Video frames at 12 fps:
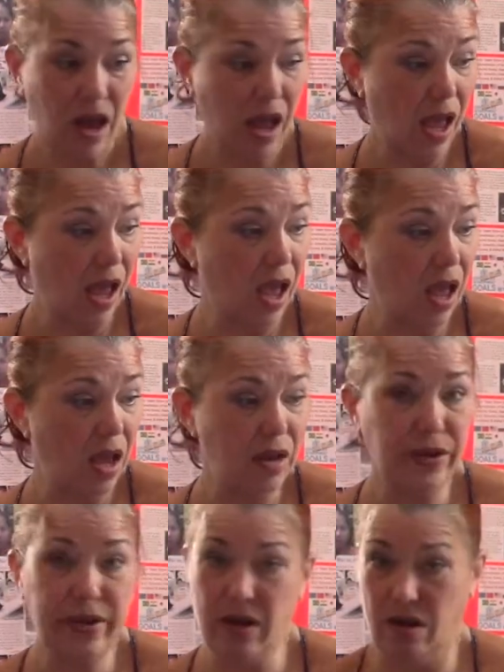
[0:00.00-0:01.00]

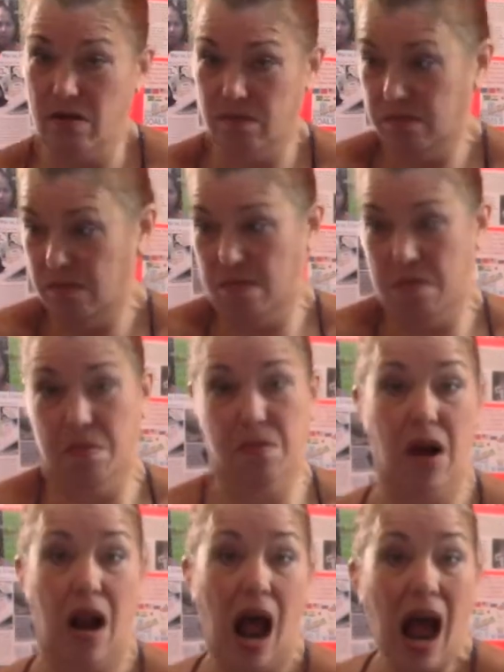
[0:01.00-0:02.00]
And, you know,
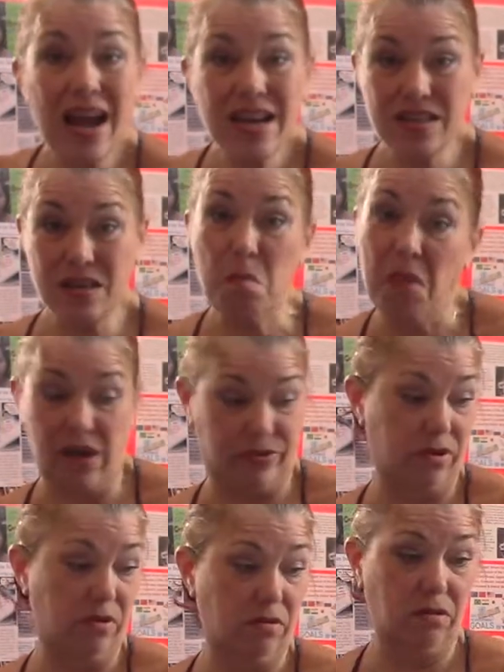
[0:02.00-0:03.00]
I as a
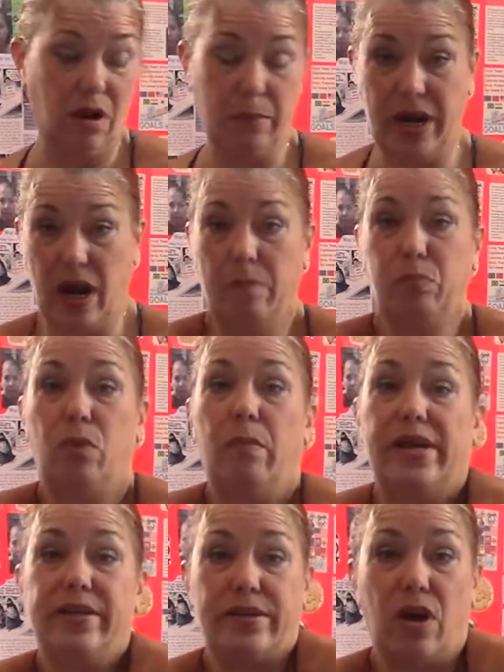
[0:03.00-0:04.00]
mother, I mean, I put
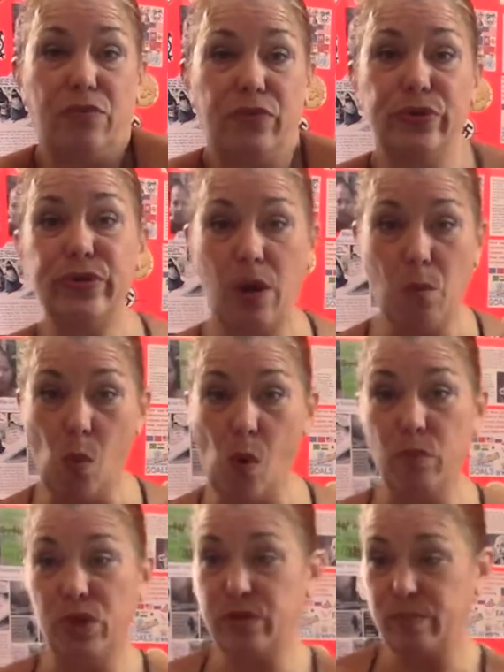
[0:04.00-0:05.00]
myself in some
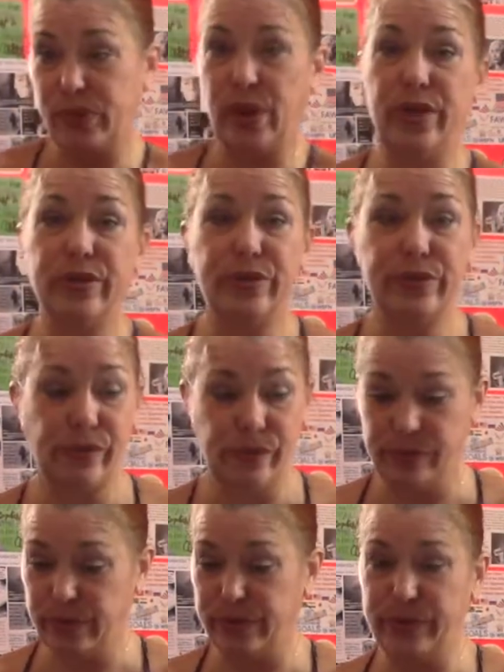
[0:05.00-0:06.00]
woman's place as
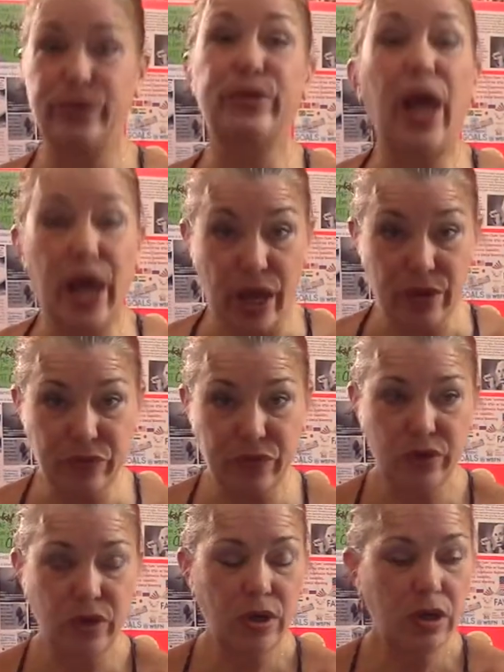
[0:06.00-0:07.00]
a slave
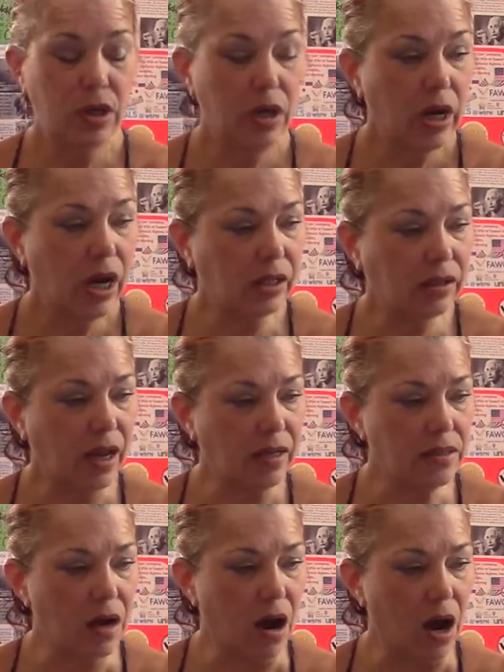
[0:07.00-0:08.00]
at that
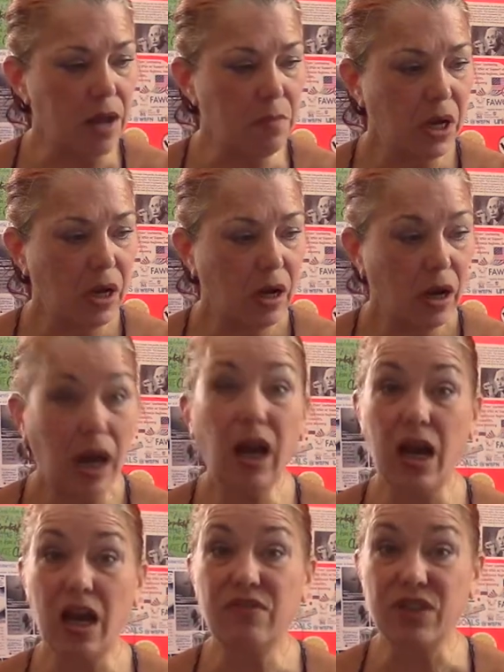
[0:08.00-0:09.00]
time. And
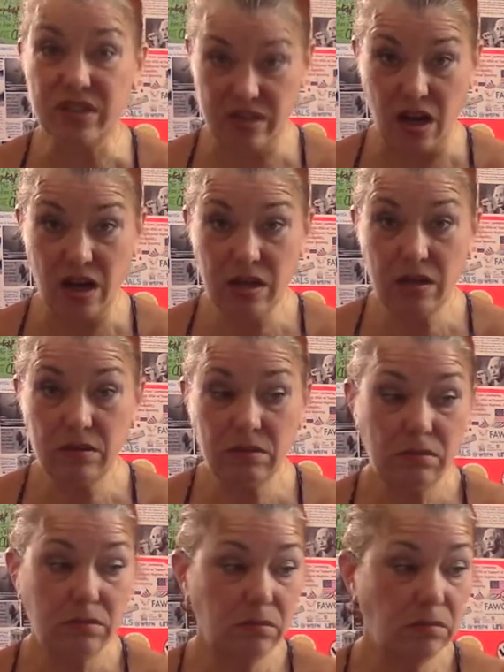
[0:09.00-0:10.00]
I have a son,
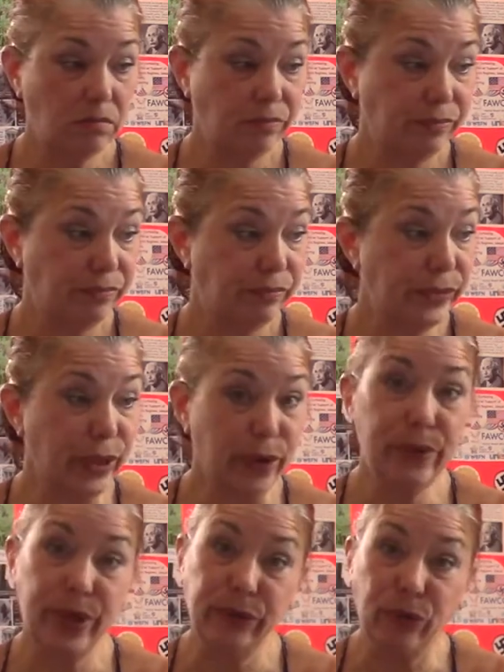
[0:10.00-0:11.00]
you
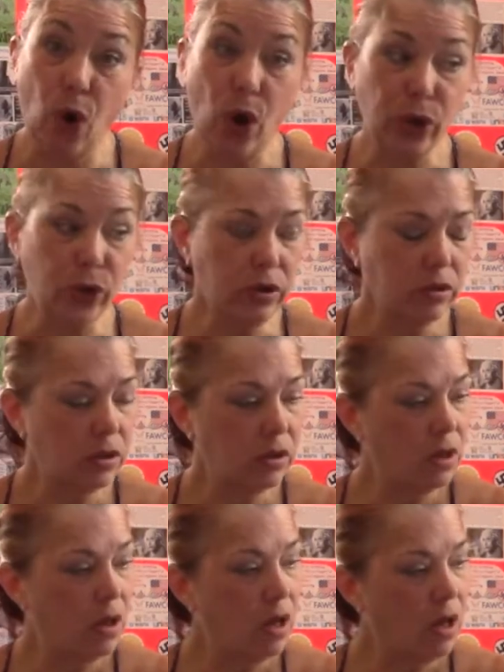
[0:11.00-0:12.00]
know, and a daughter.
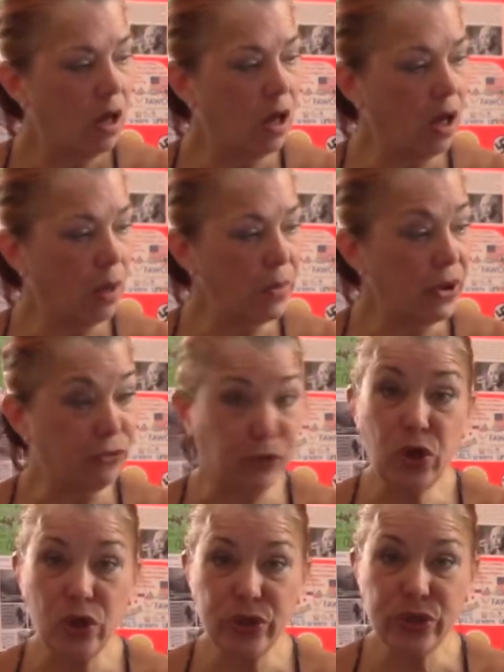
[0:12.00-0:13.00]

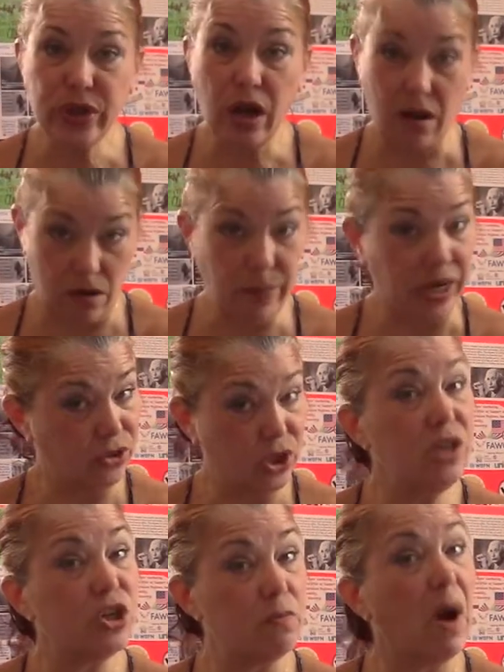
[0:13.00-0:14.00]
First, I'm going to
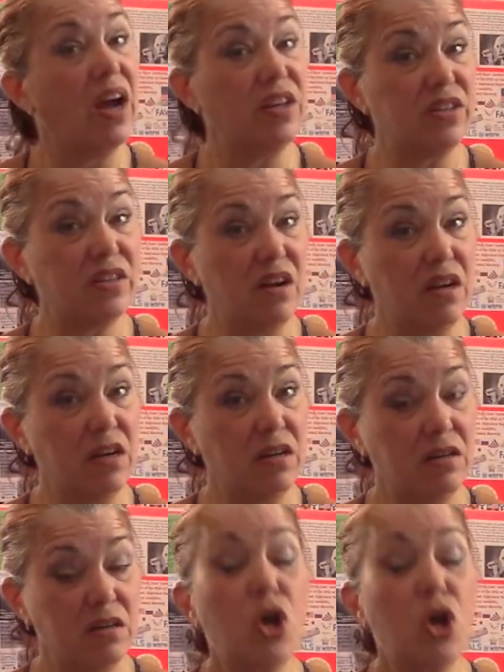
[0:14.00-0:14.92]
teach my son,